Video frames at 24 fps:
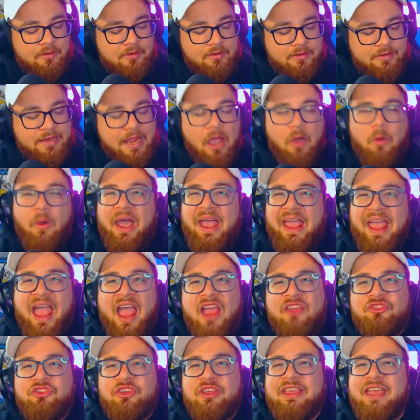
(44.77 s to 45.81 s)
Now, I
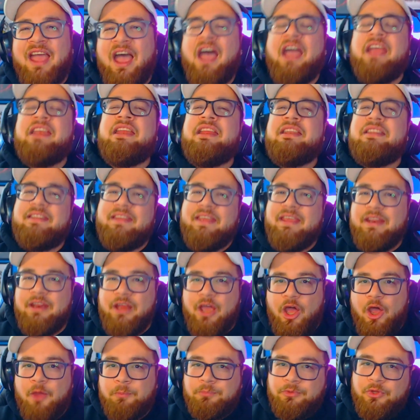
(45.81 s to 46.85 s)
actually kind of did
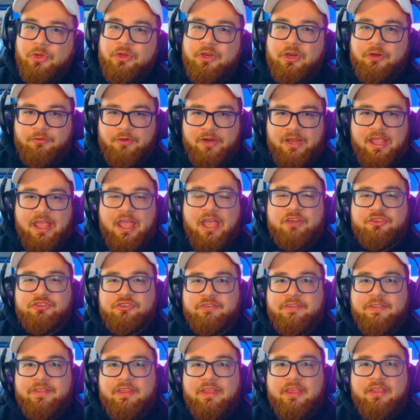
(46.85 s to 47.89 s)
upload a
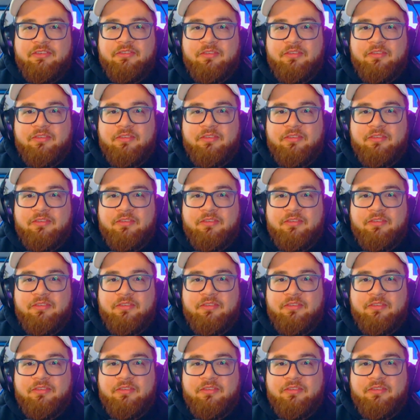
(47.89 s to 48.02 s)
reaction to this.